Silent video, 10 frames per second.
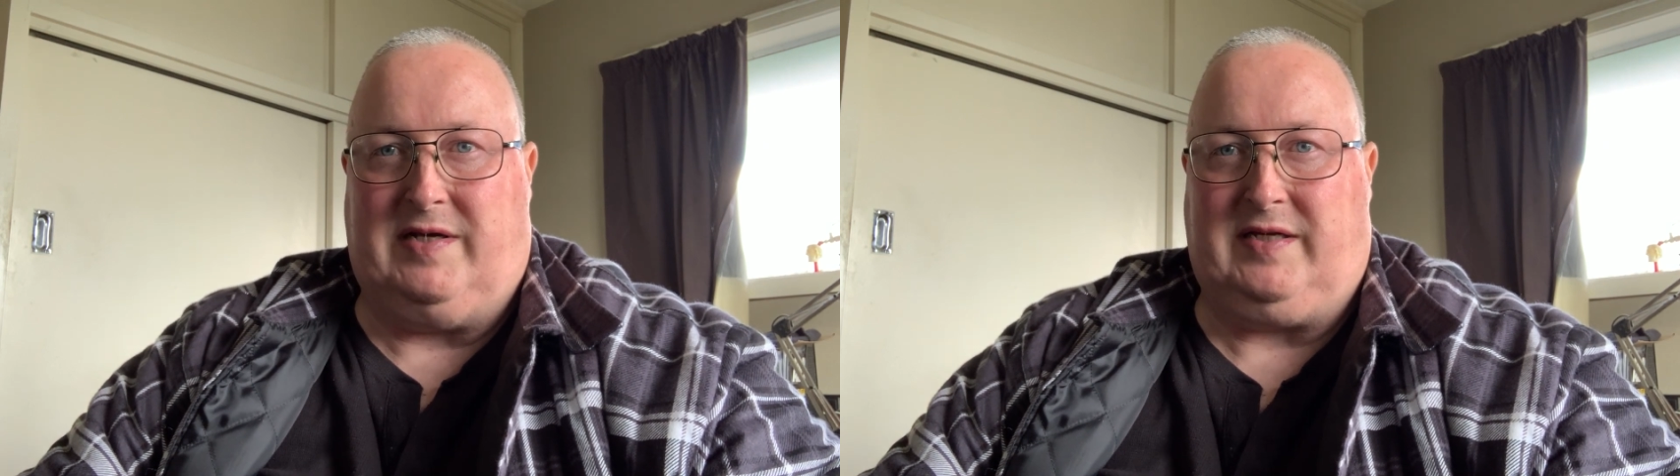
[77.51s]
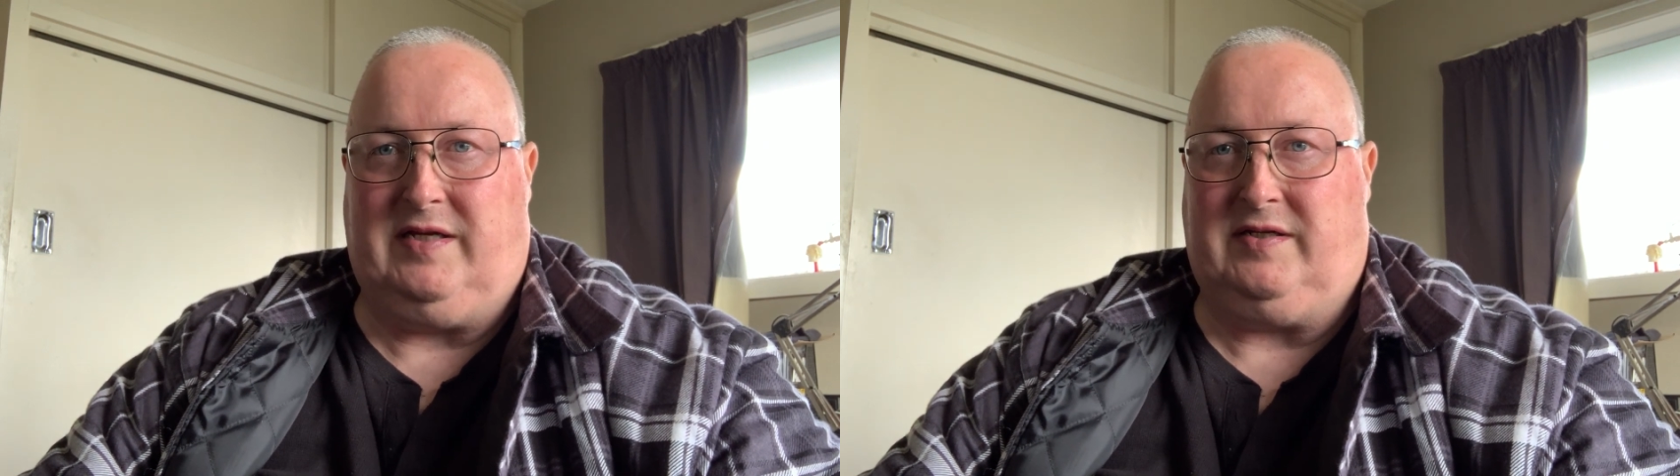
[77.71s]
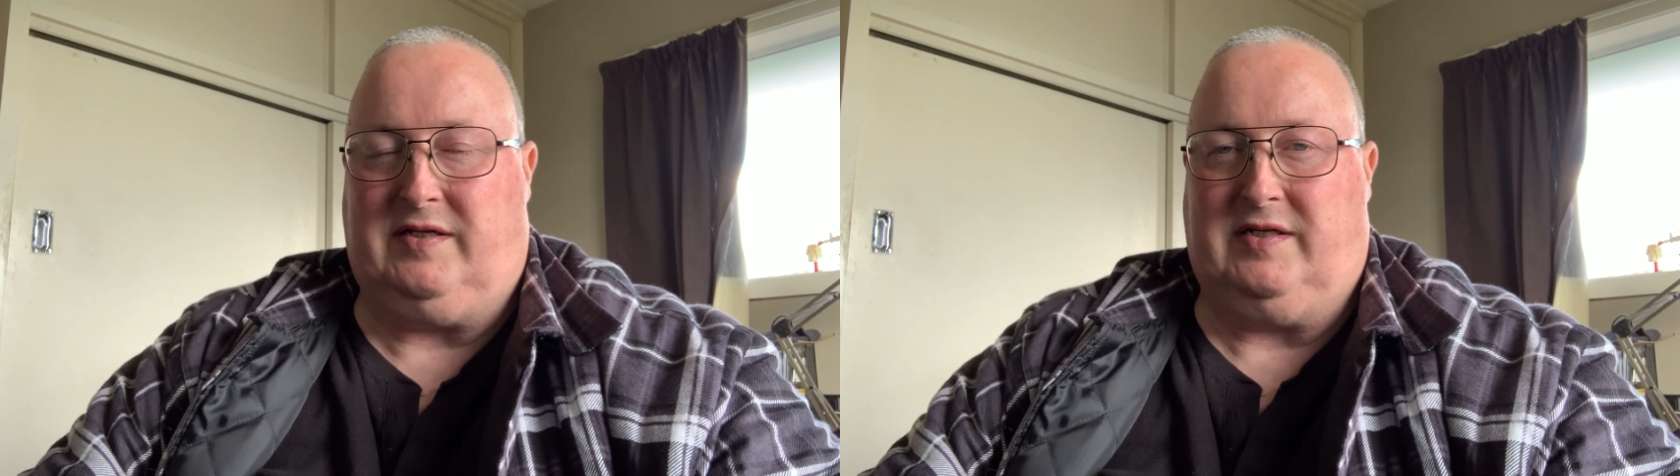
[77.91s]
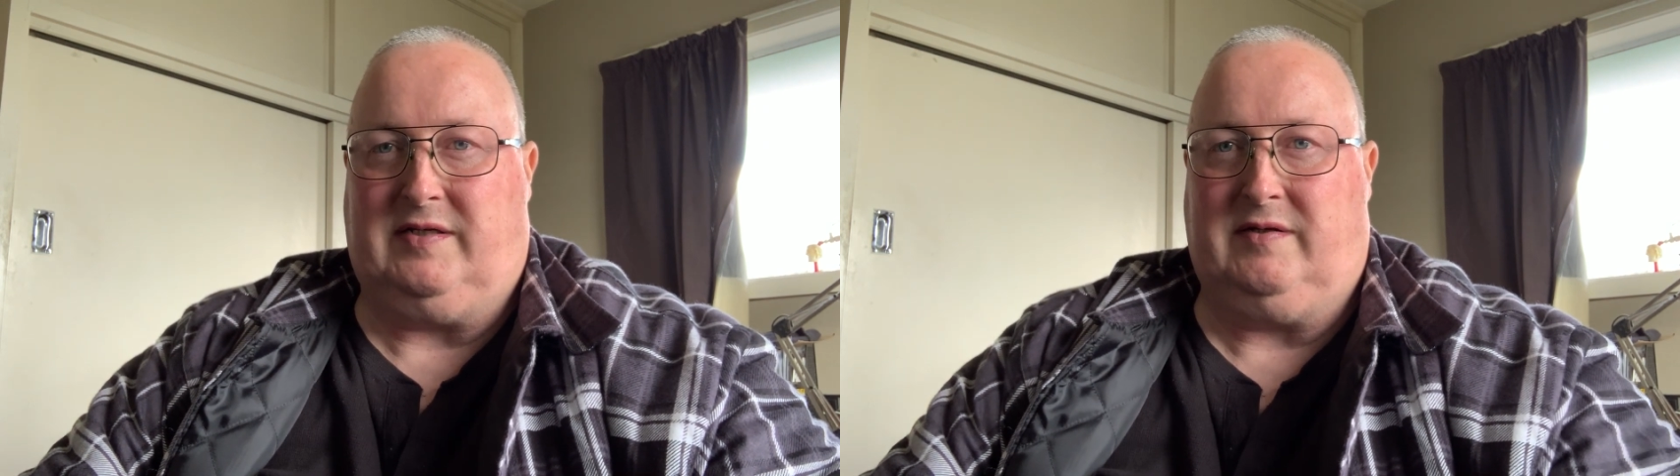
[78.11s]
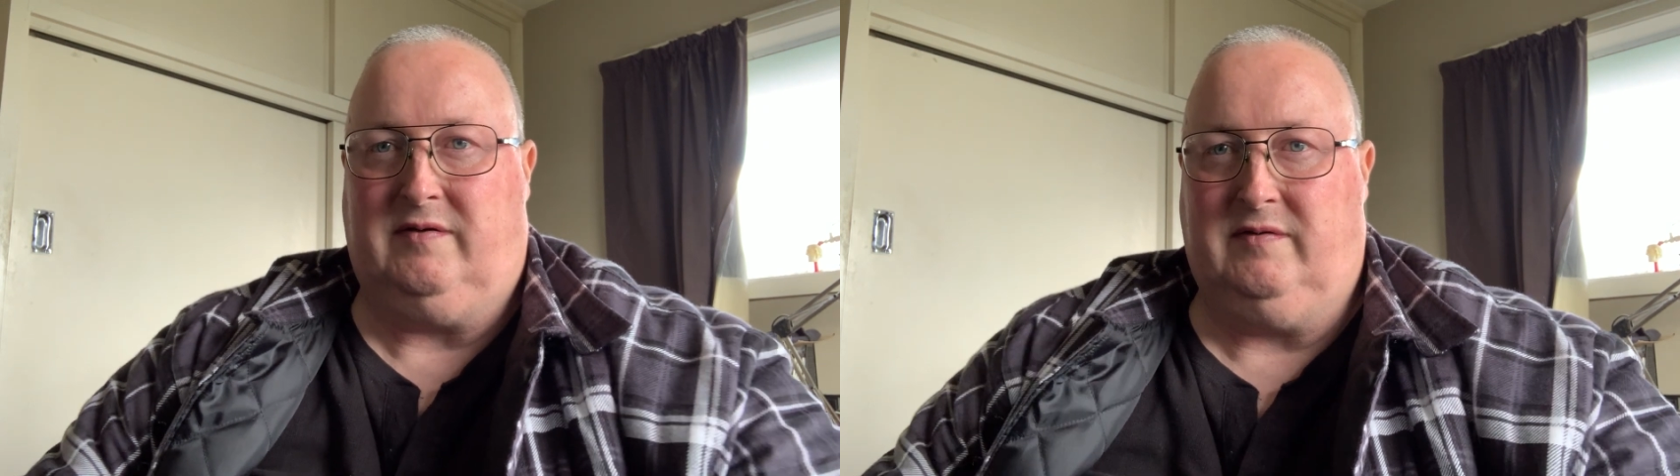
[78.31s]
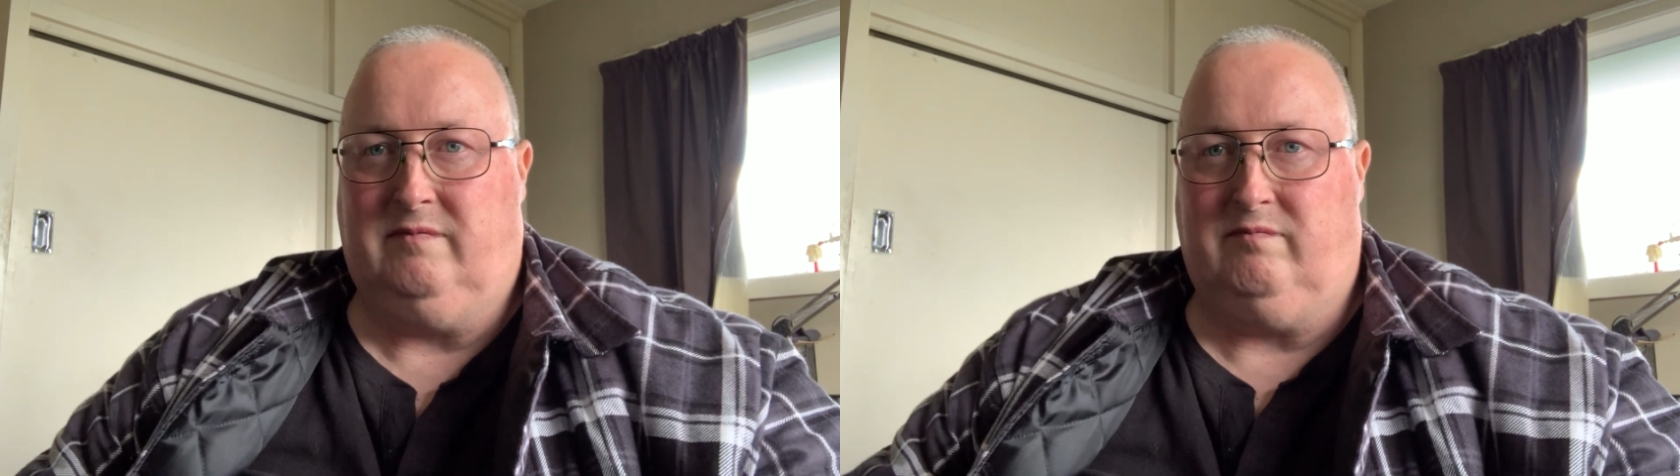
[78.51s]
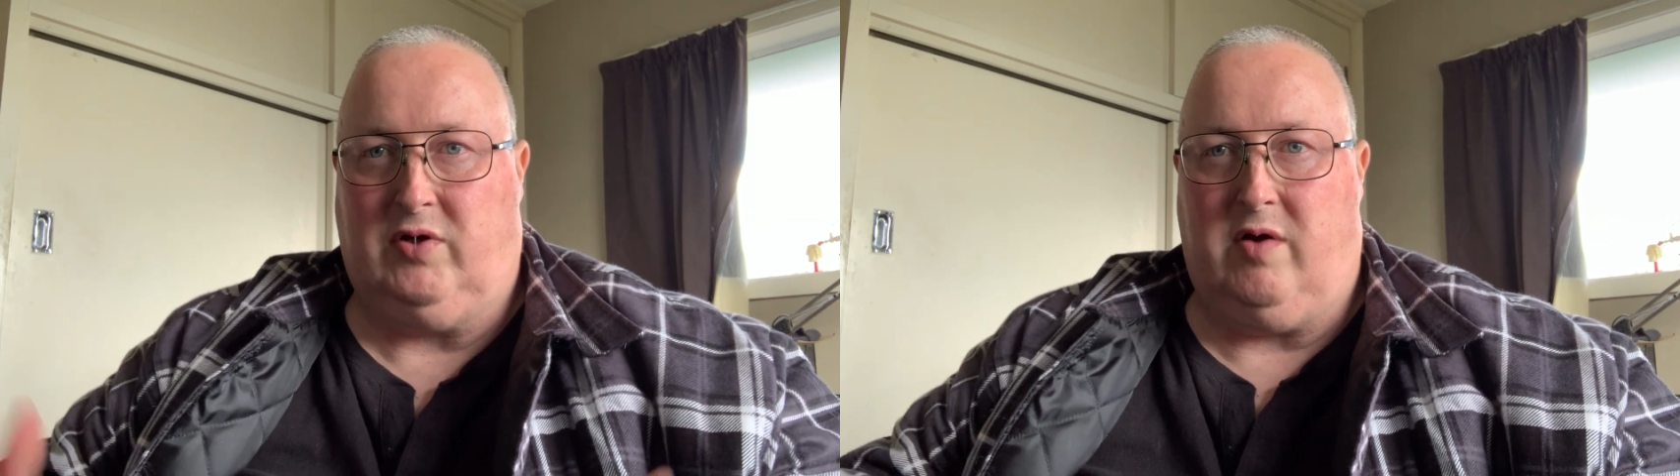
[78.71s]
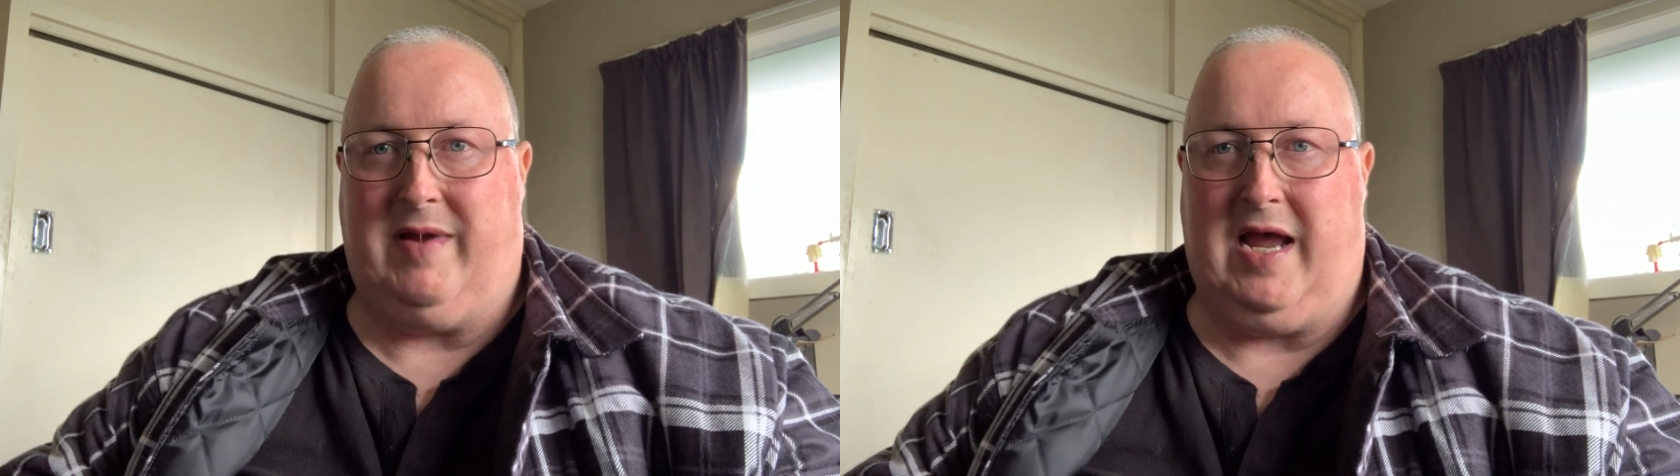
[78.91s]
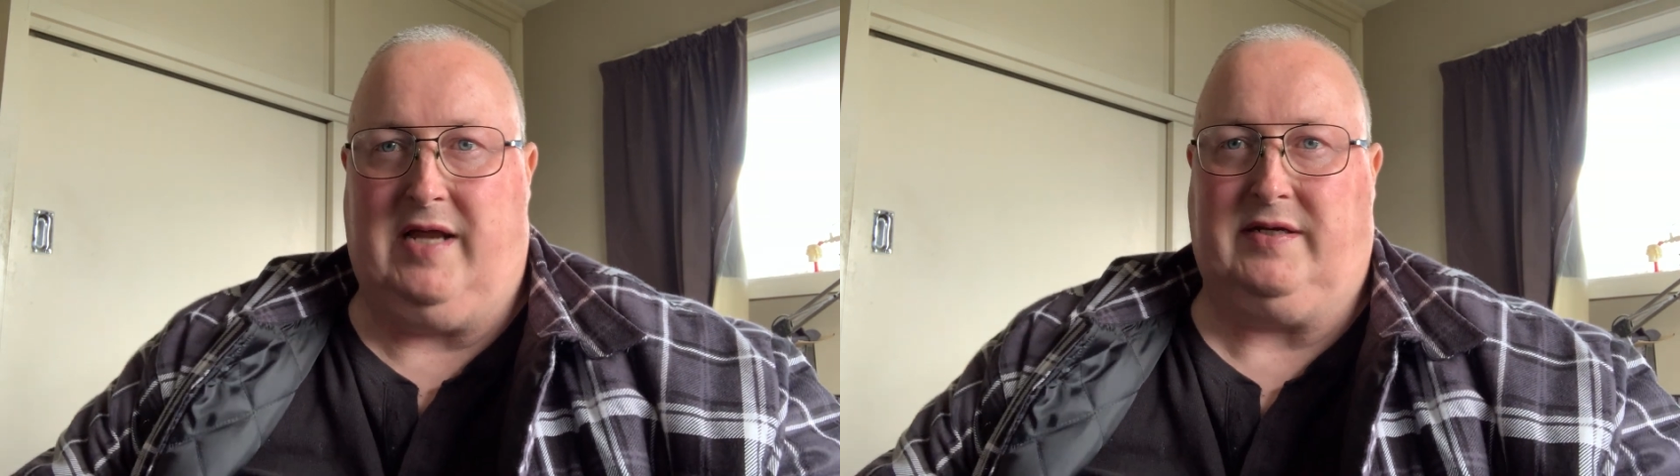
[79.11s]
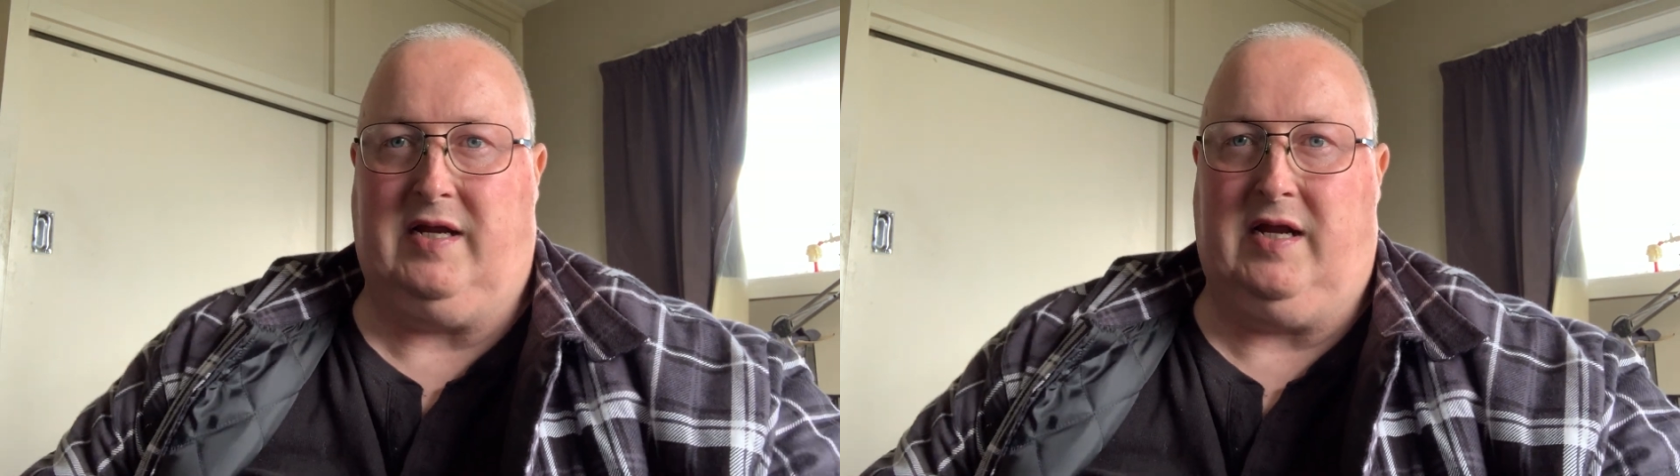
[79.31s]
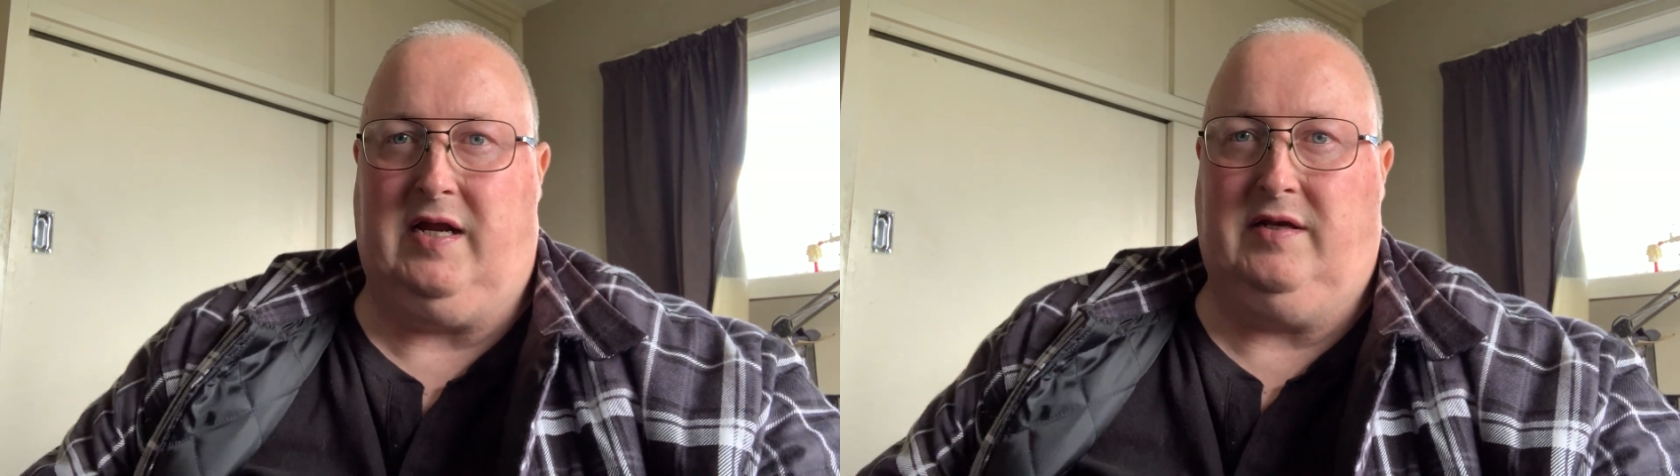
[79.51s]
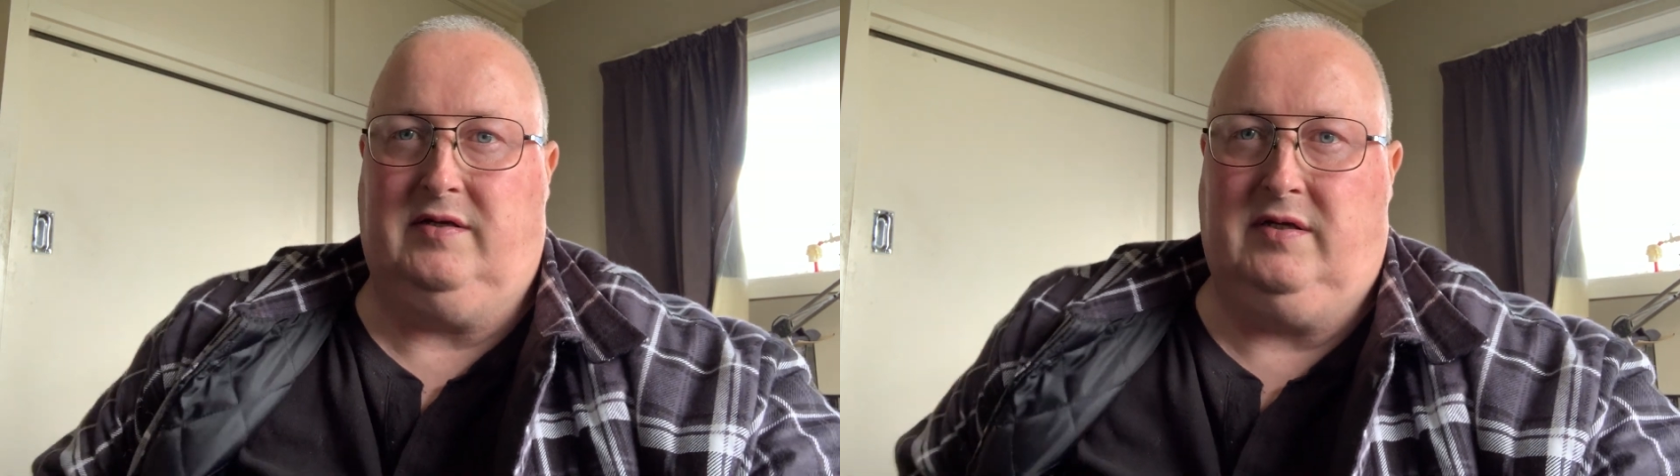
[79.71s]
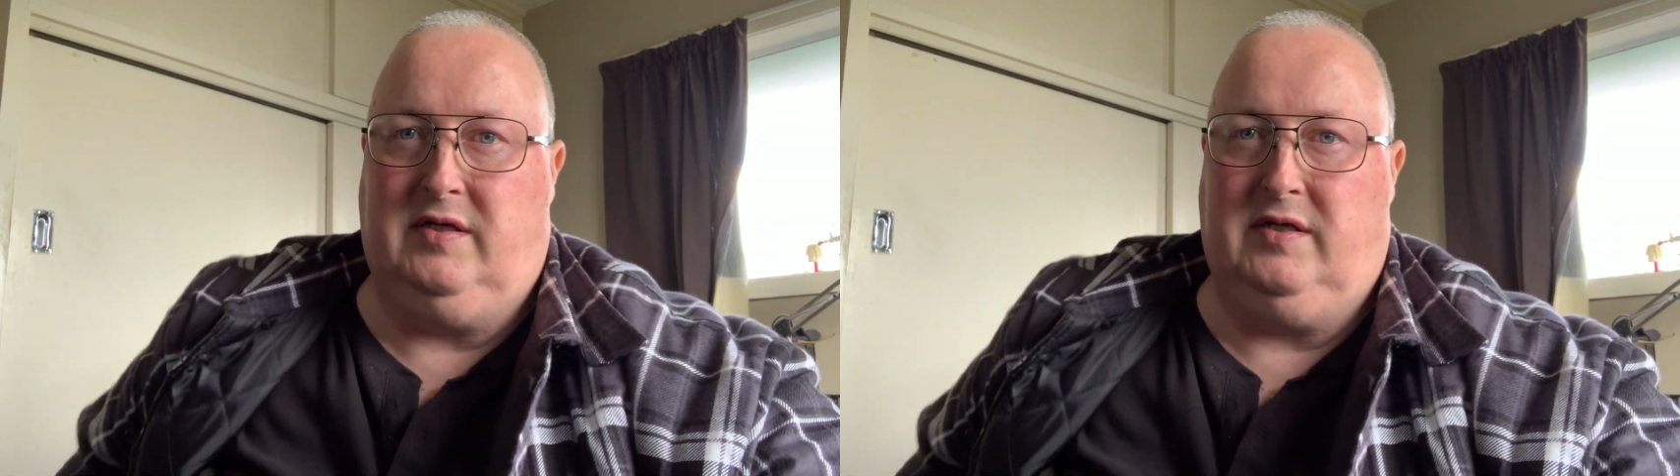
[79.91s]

I tend to just blob out and